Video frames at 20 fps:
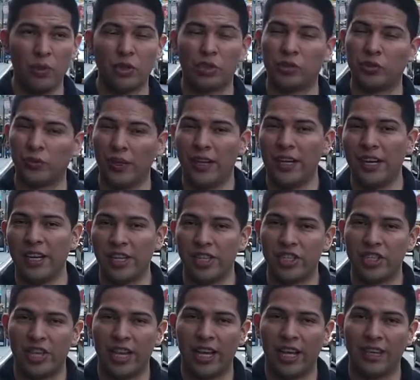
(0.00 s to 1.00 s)
we just
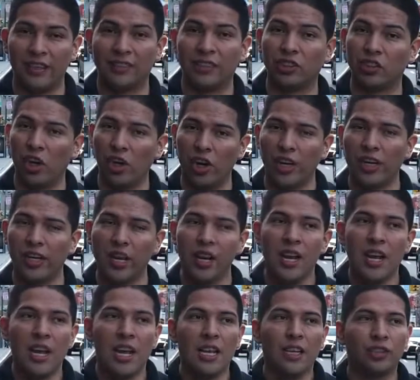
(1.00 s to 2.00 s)
finished the dessert.
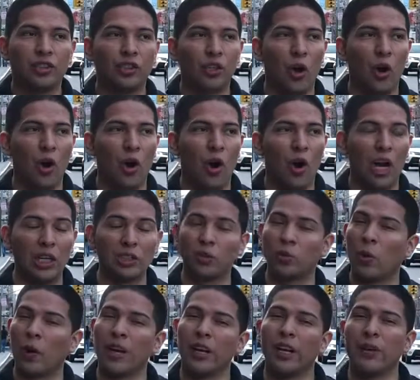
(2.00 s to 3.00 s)
So I
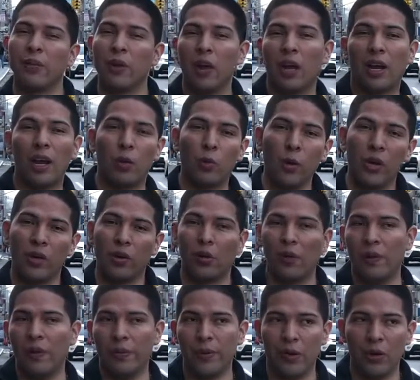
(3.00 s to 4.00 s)
just wanna give you like a quick
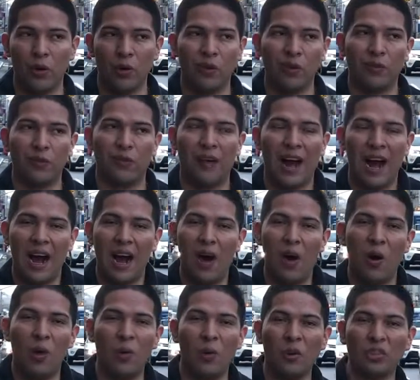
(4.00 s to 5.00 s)
overview of
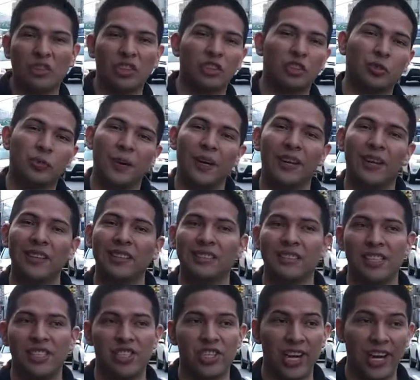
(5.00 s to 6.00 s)
how was the
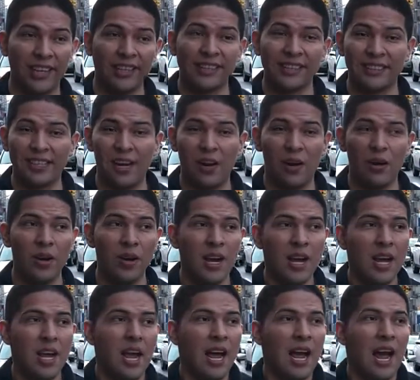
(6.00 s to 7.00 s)
experience in Chinatown.
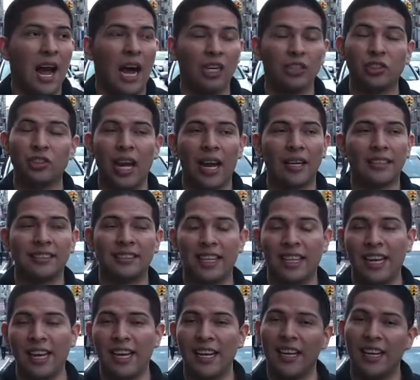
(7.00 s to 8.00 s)
I just gotta
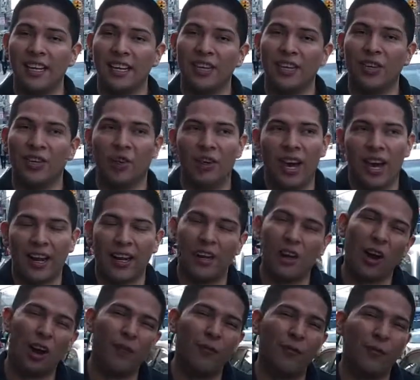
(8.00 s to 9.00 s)
say, you gotta
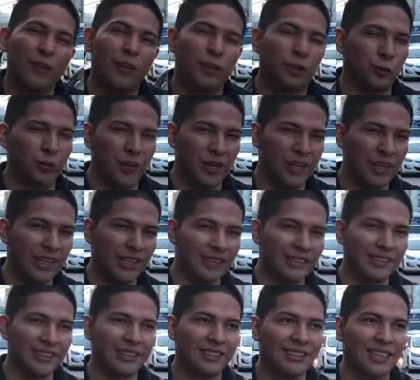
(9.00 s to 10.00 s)
come for the
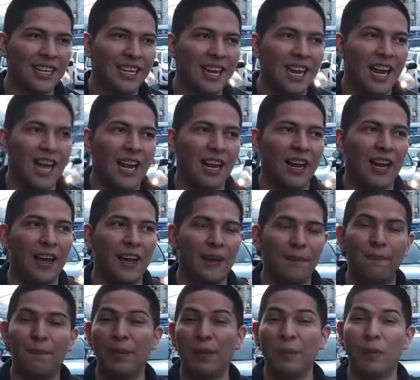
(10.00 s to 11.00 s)
experience.
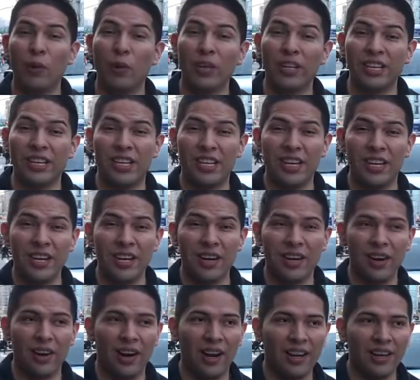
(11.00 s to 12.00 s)
Like, people in
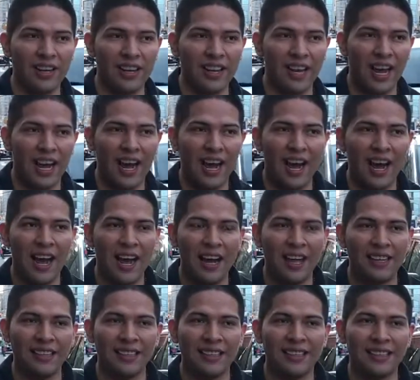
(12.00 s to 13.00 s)
here are
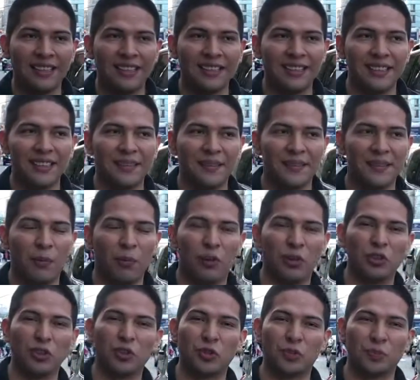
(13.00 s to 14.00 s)
not
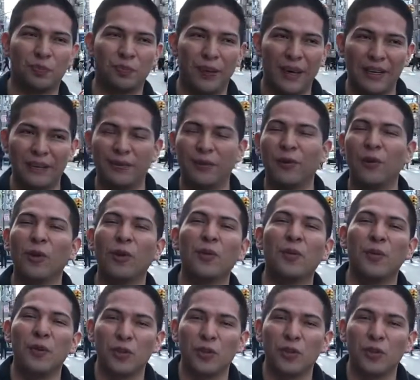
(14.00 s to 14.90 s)
respectful of